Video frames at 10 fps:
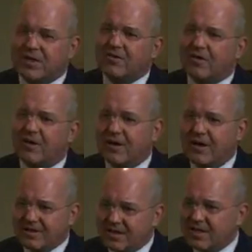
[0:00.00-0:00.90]
in on
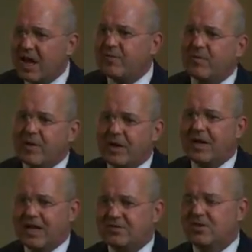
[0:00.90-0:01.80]
the time commitment it
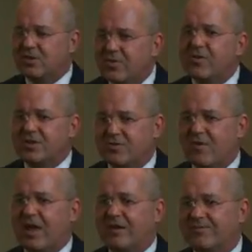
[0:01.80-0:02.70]
takes to do this
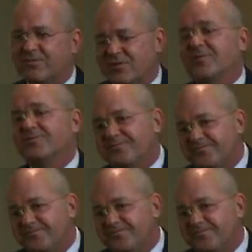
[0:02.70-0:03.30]
right. So,